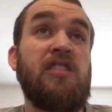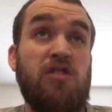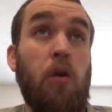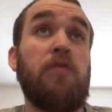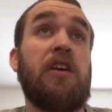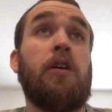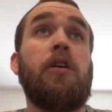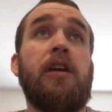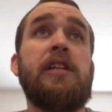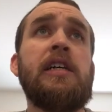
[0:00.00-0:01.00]
assaulting
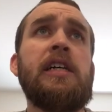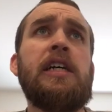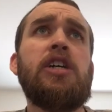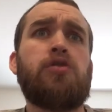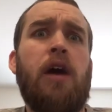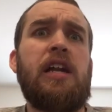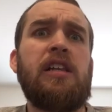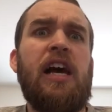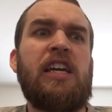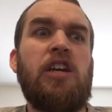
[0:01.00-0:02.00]
her and trying
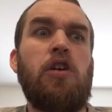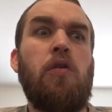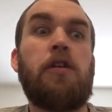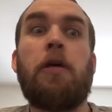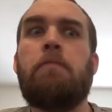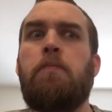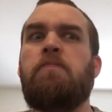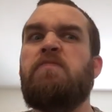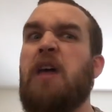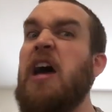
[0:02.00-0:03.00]
to,
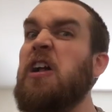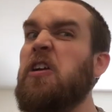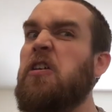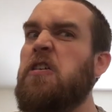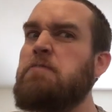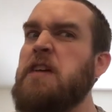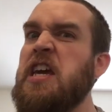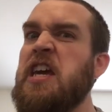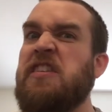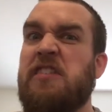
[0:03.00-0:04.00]
compel her to be
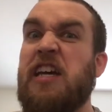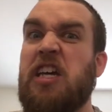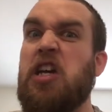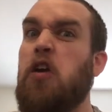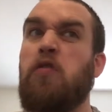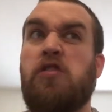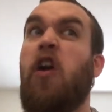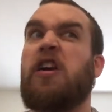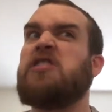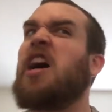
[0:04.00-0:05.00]
his,
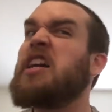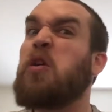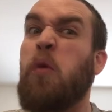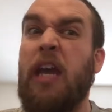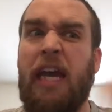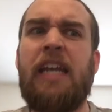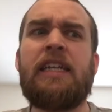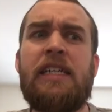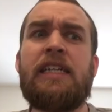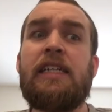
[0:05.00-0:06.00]
dark side queen,
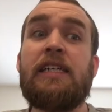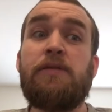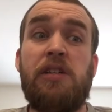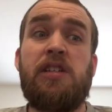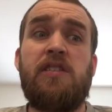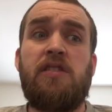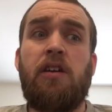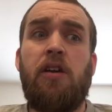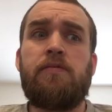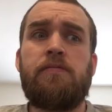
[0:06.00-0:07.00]
which is,
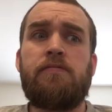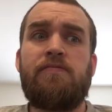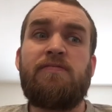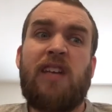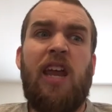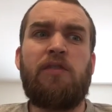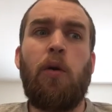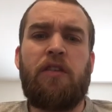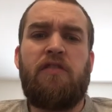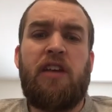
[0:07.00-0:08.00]
kind of
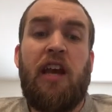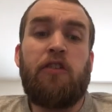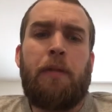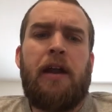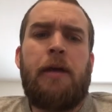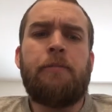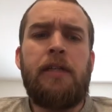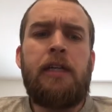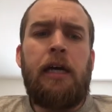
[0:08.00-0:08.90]
going with everything else about him.